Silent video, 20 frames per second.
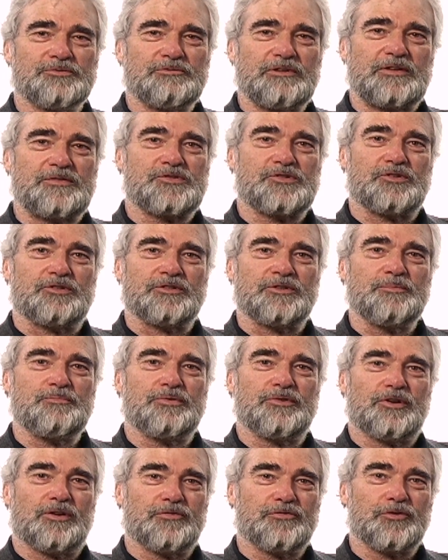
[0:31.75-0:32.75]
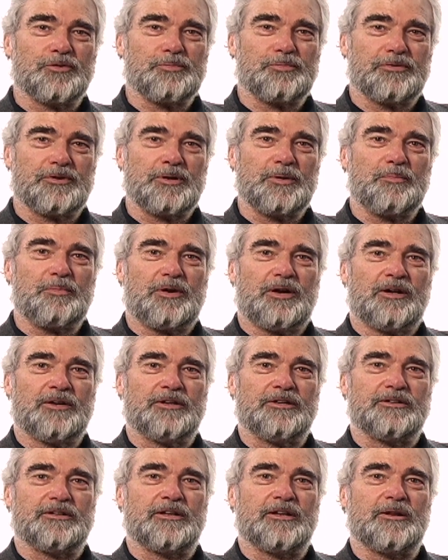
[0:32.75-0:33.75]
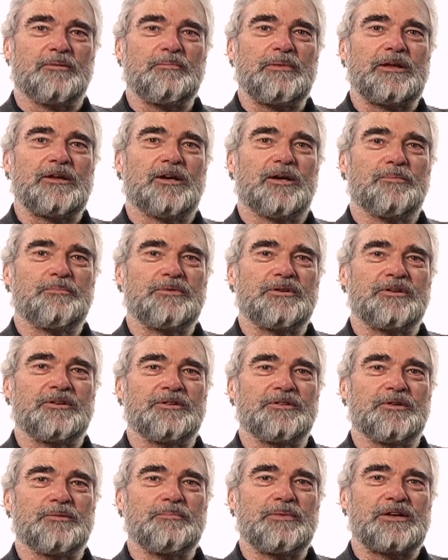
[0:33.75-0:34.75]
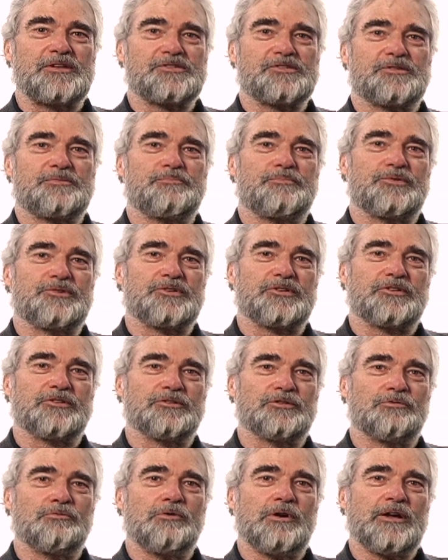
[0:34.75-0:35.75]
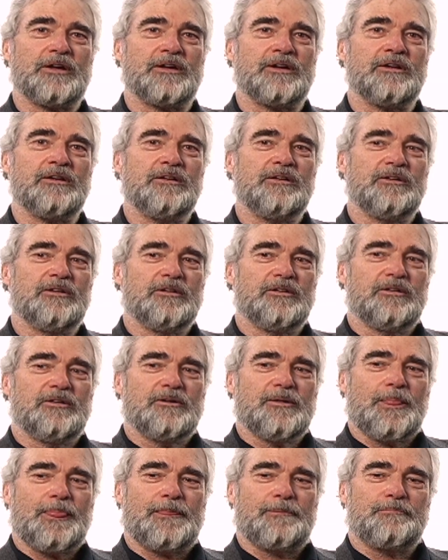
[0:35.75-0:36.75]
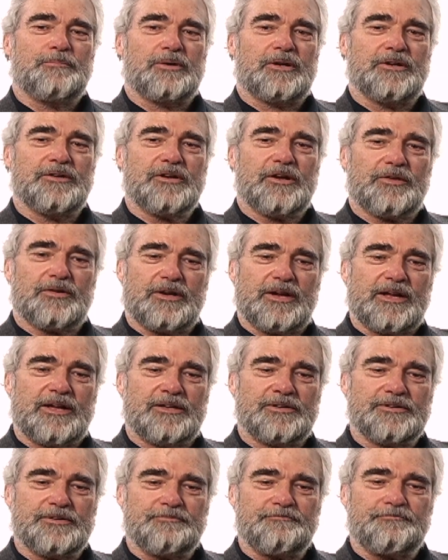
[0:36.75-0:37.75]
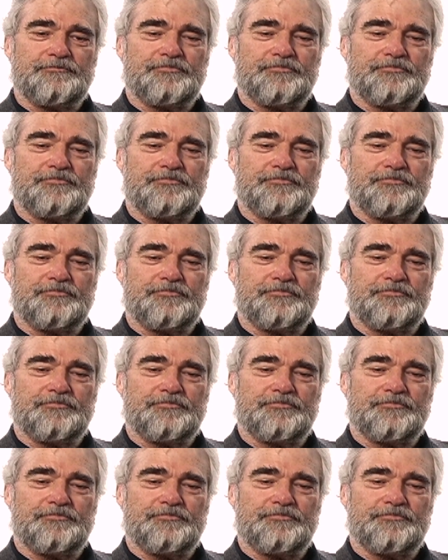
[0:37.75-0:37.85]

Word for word: We have certainly put our footprint upon it, and it may not be in the best particular way. But on the other hand,